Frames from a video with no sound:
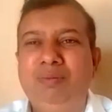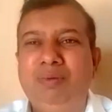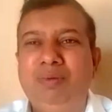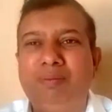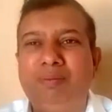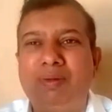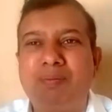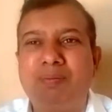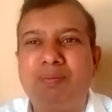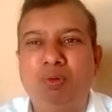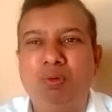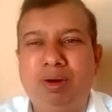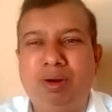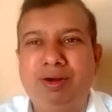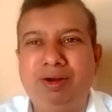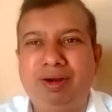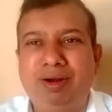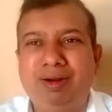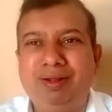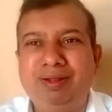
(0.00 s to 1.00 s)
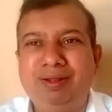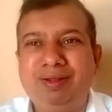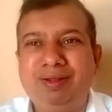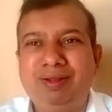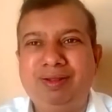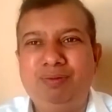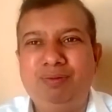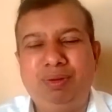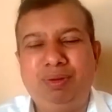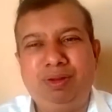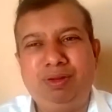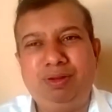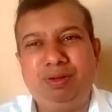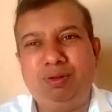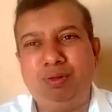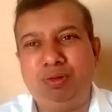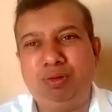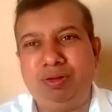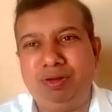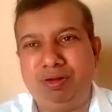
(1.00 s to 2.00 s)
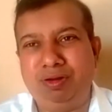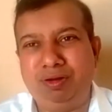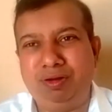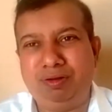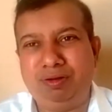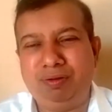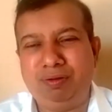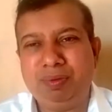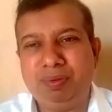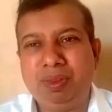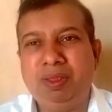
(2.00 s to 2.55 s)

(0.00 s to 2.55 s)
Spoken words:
will be provided when you need it.